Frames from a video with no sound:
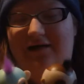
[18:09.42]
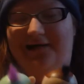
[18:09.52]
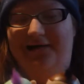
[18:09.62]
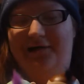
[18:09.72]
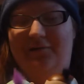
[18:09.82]

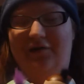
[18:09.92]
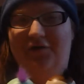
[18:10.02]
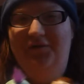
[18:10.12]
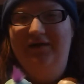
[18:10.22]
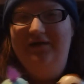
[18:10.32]

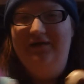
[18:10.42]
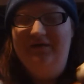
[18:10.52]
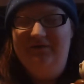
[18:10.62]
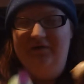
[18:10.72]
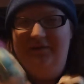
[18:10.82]
Hopefully they're
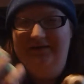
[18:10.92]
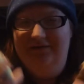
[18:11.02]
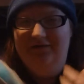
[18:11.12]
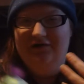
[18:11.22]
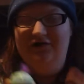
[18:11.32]
like Furbies and
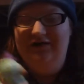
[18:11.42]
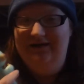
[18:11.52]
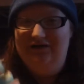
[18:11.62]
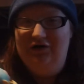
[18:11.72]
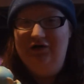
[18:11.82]
eventually they
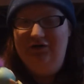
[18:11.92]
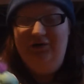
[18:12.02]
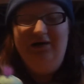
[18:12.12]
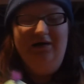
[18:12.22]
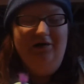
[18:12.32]
start
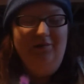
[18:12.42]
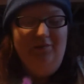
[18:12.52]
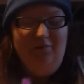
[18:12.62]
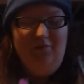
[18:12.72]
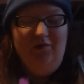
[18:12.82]
learning a little
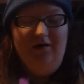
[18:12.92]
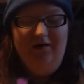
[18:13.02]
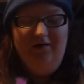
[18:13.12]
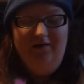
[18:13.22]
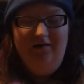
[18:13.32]
bit more.
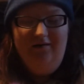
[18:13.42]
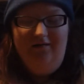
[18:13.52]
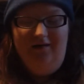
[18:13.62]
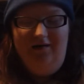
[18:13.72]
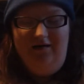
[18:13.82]

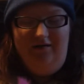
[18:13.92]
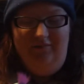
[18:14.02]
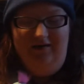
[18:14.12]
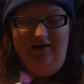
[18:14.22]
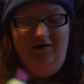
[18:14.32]
And
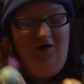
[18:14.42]
I'm